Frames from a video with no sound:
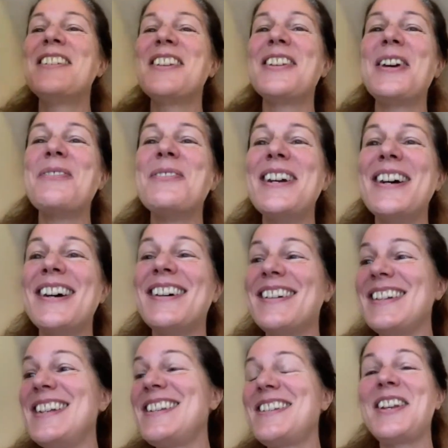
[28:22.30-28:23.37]
so there we
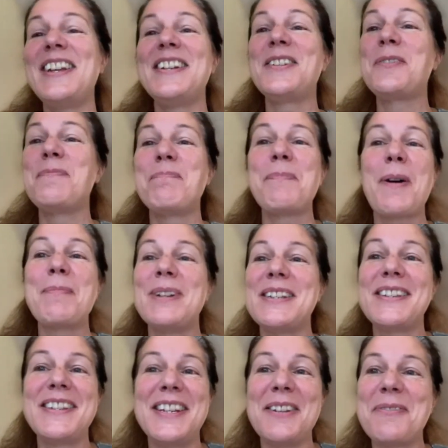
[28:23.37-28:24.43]
are. It's it's
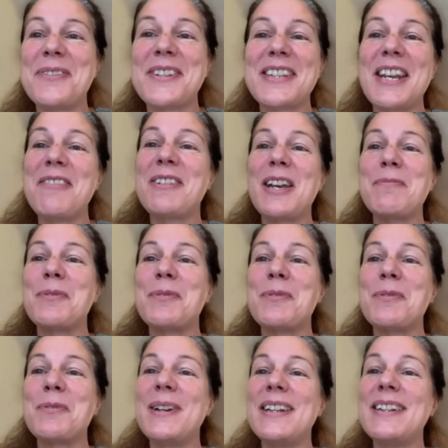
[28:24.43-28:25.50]
publicity for Save
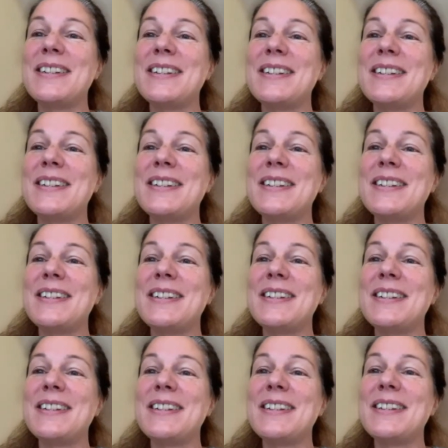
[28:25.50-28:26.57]
Gabon's Primates. This is
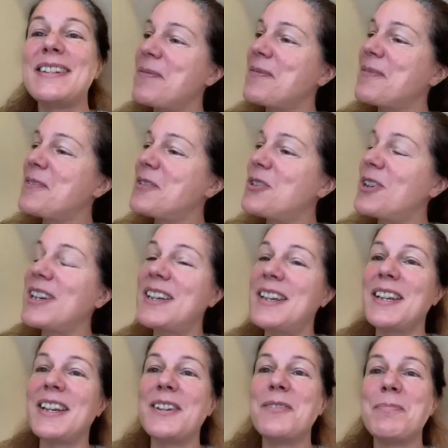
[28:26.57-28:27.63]
my drinking.
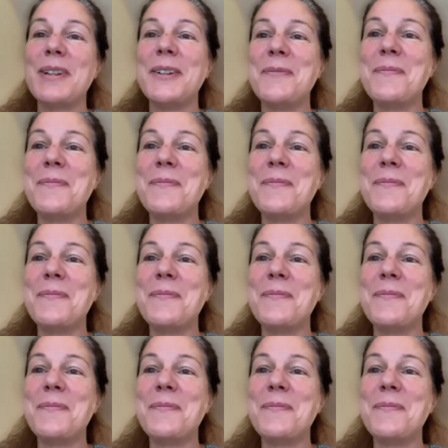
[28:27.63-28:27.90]
Your